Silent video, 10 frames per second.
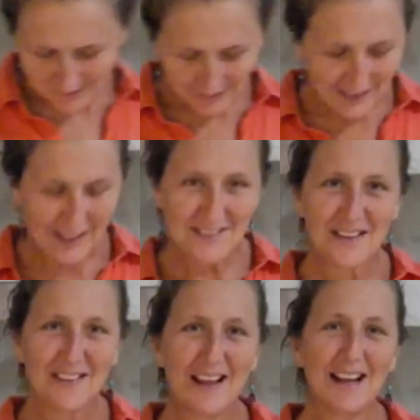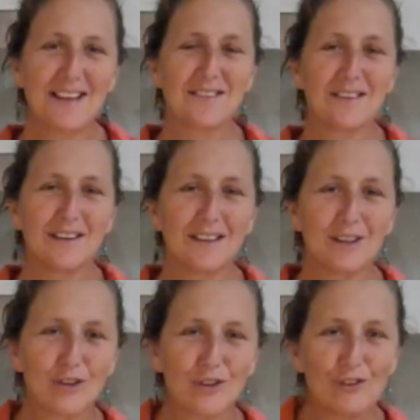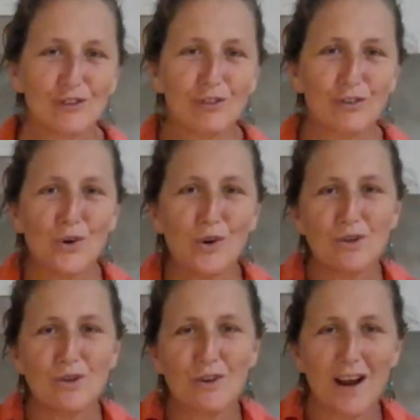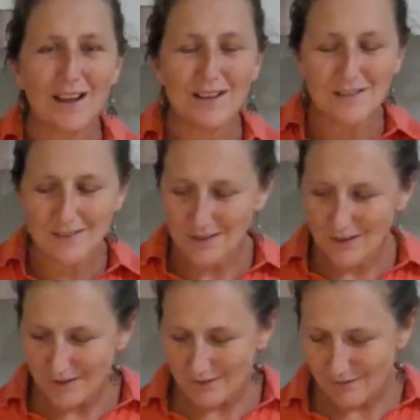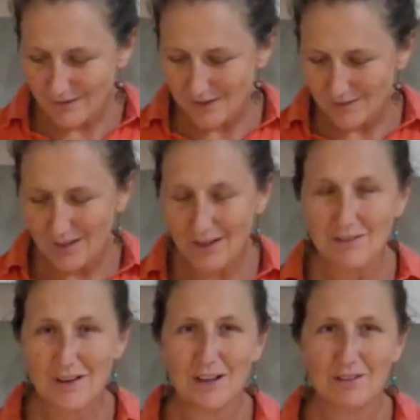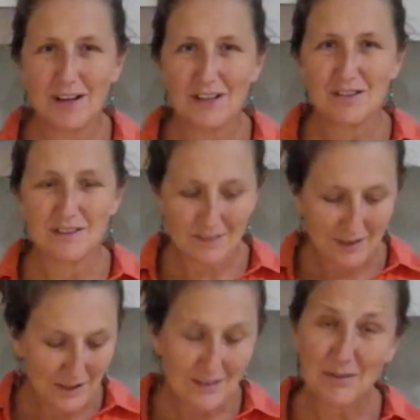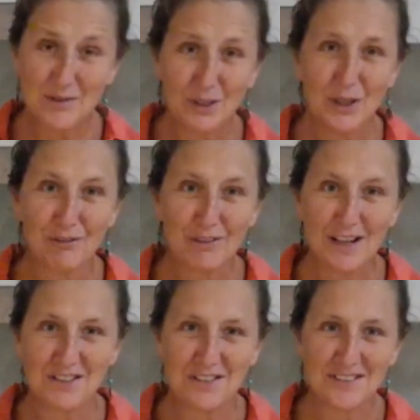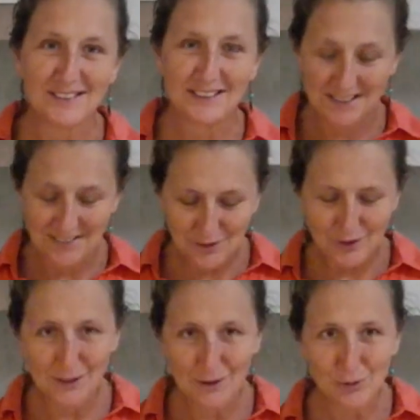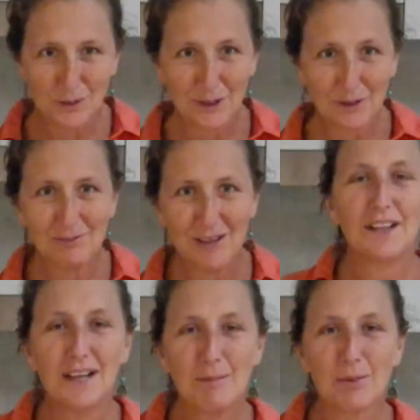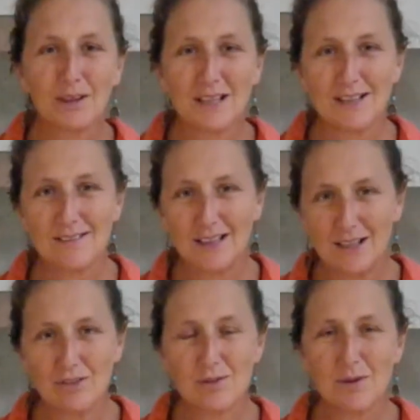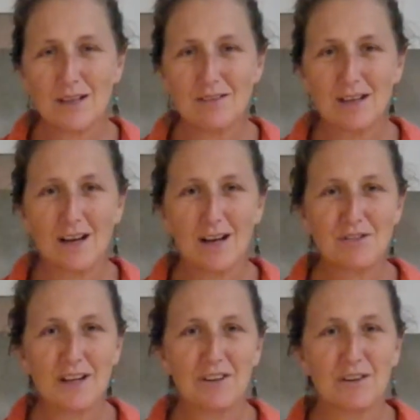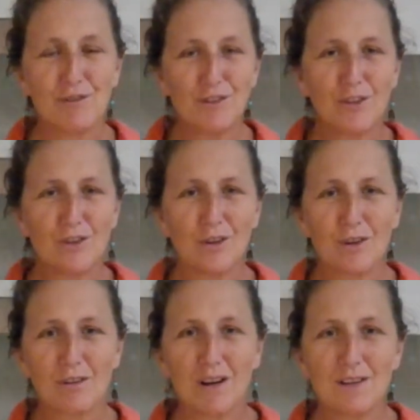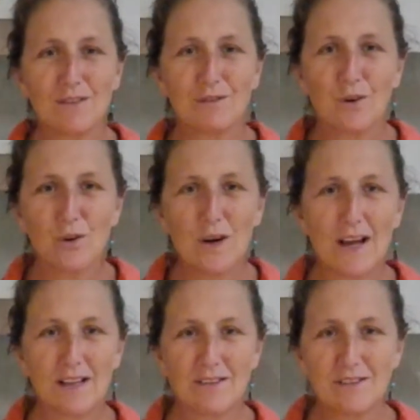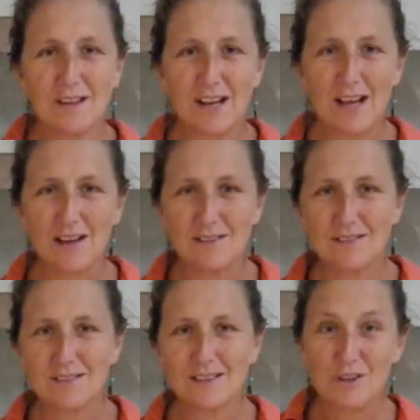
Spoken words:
Okay, so that has turned into 4 trays of dehydrated radishes. So that was a lot of radishes and it didn't turn into a lot. I'll now put these into my dehydrator at 52 degrees for 8 to 10 hours.